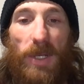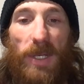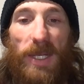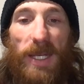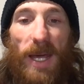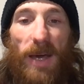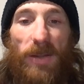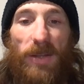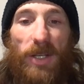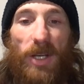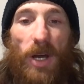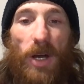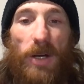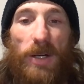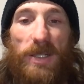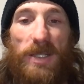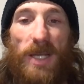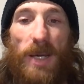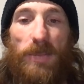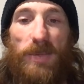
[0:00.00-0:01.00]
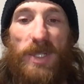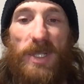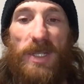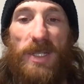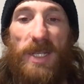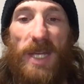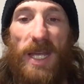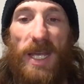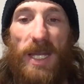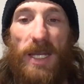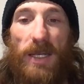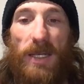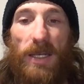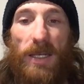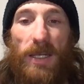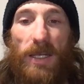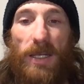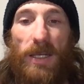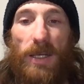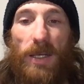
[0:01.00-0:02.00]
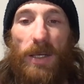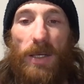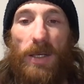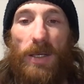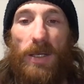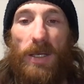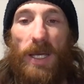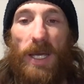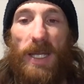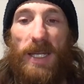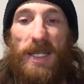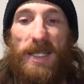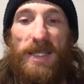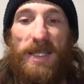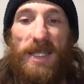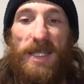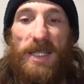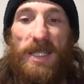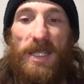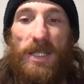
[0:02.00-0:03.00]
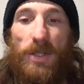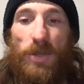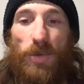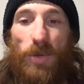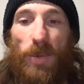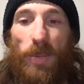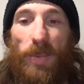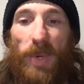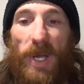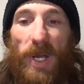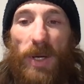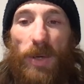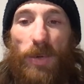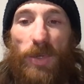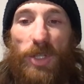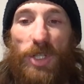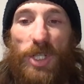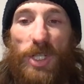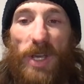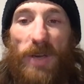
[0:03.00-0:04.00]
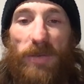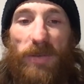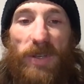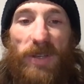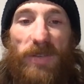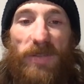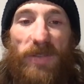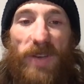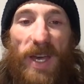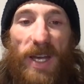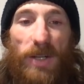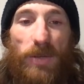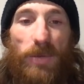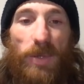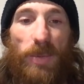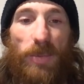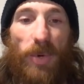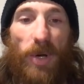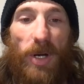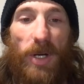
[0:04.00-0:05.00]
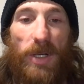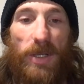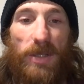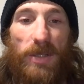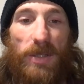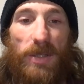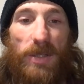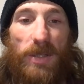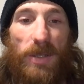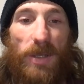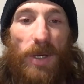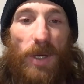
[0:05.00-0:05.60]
Now the car is up to date and is easy to repair with Chevy factory parts.